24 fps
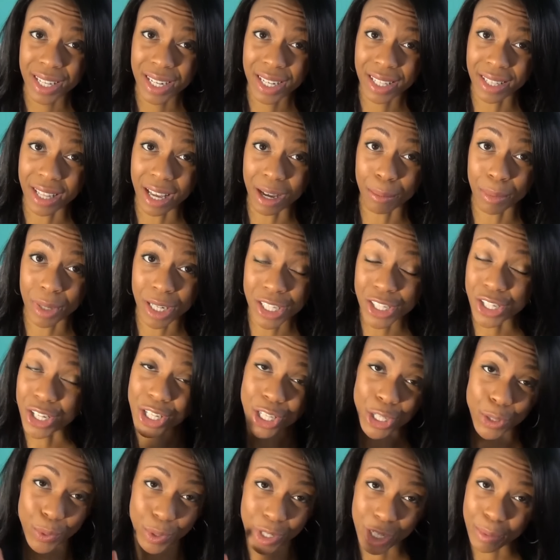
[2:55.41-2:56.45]
eating that much,
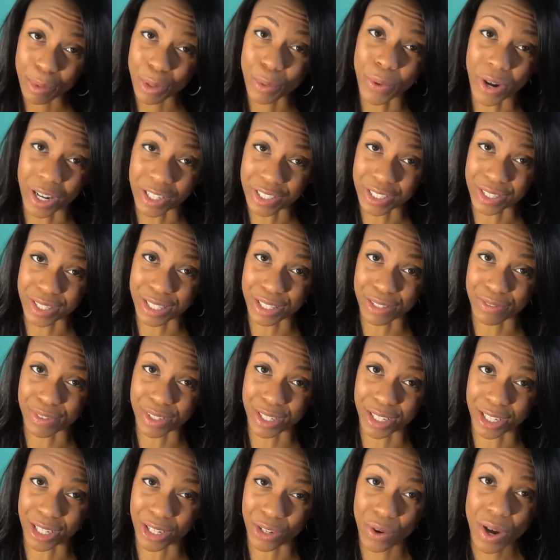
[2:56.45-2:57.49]
you wouldn't be watching this
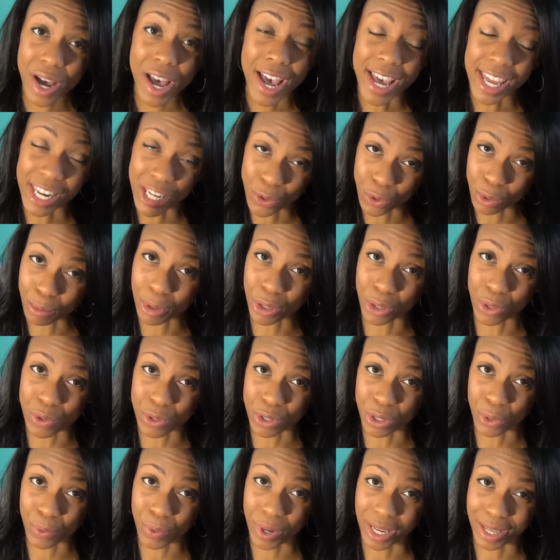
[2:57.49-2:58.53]
video and you would be
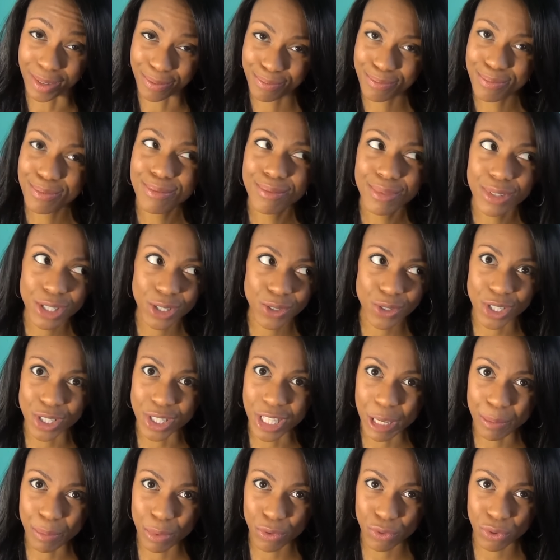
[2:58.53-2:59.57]
losing weight. So just
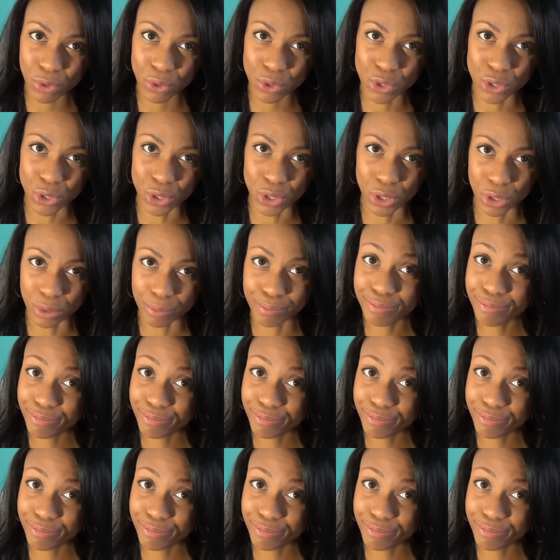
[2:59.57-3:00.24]
keep a food journal.